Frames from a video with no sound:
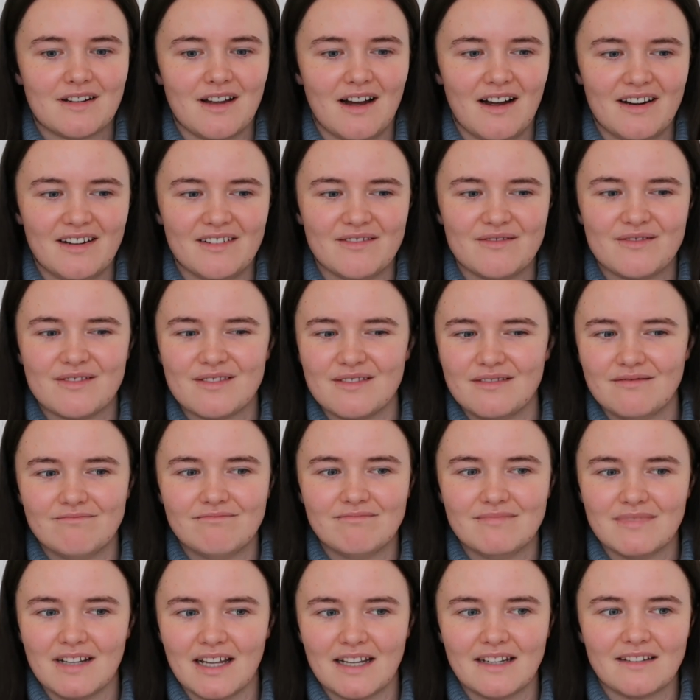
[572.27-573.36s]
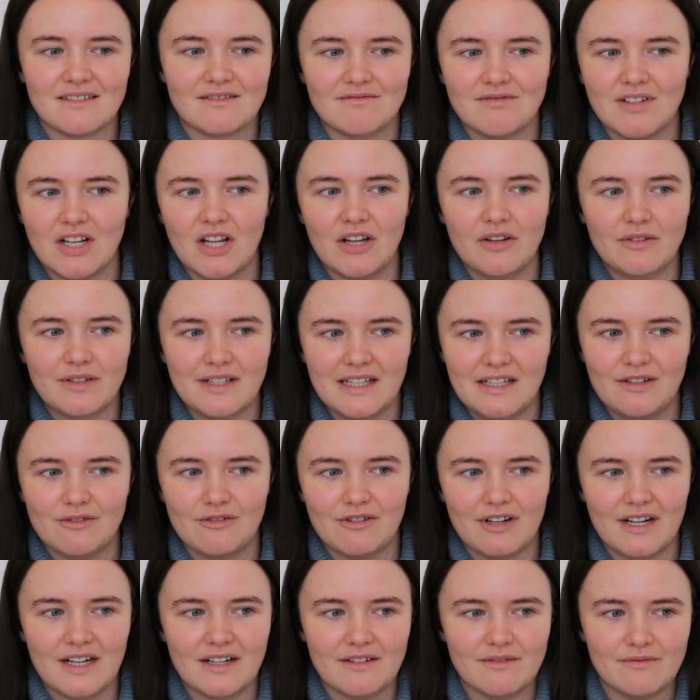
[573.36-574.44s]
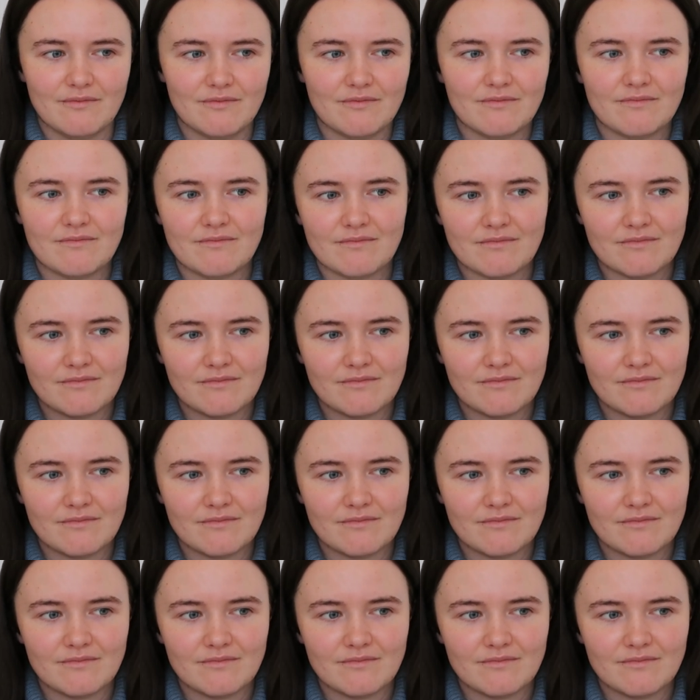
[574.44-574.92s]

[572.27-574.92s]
kind of like low-key written